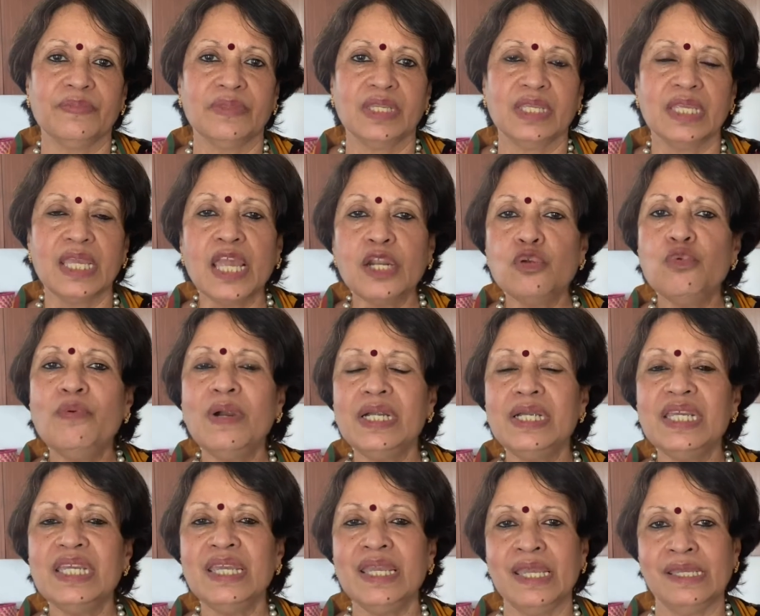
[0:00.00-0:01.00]

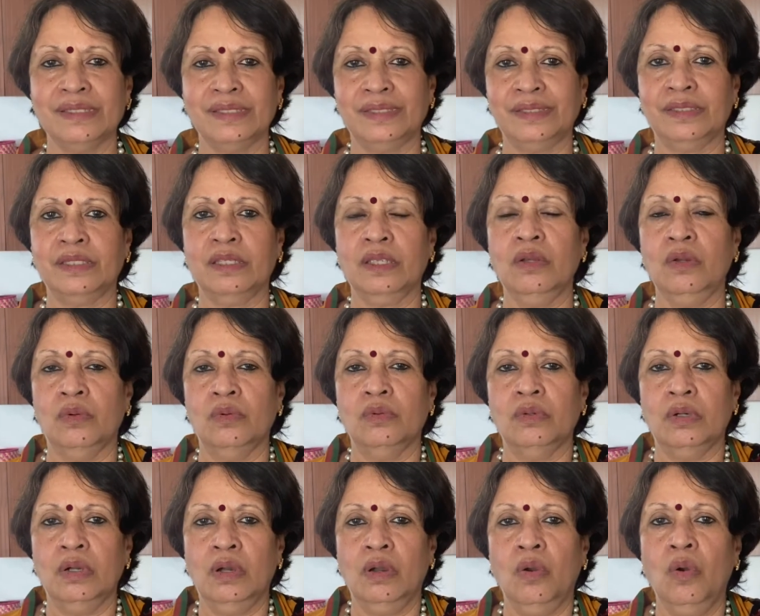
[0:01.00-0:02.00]
Yeruvalli is,
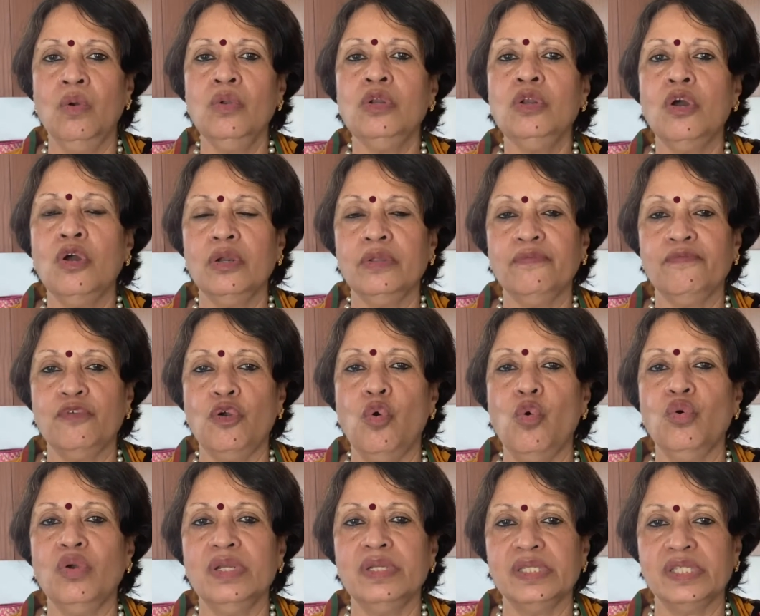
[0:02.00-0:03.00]
a whole lot of
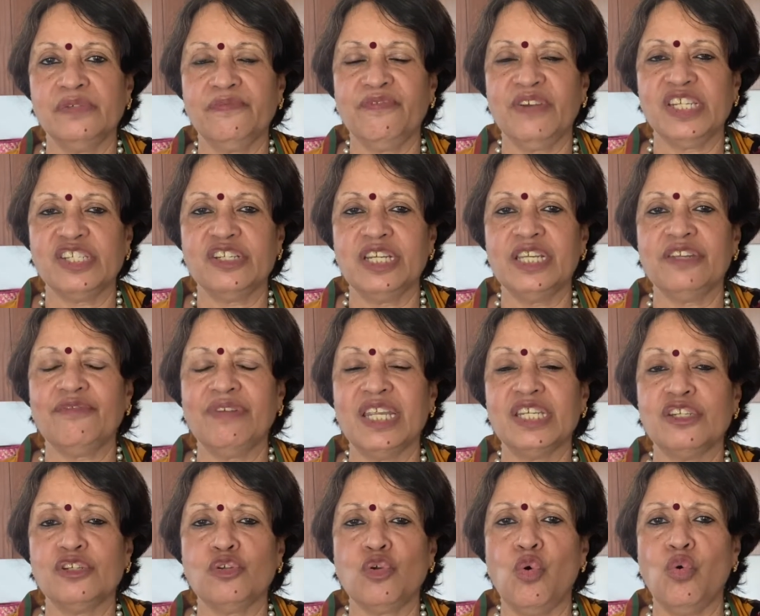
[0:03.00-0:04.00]
coconuts, freshly
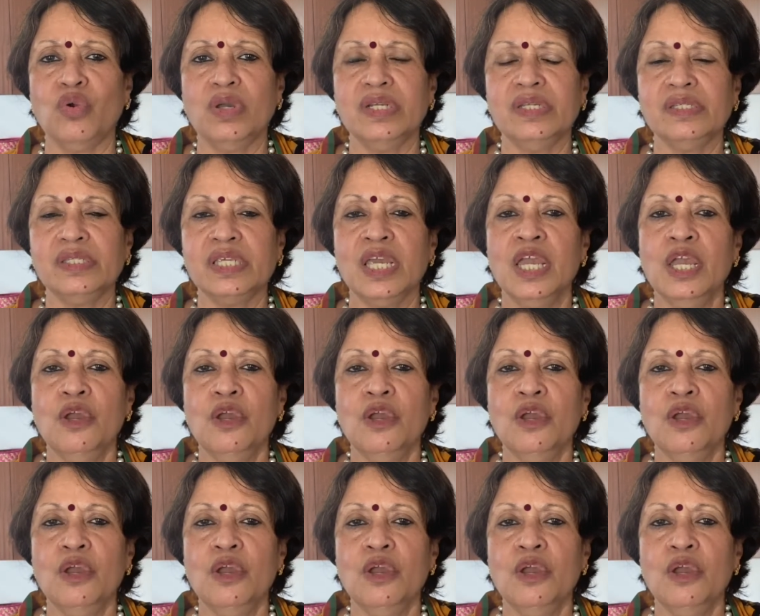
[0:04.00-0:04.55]
grated coconuts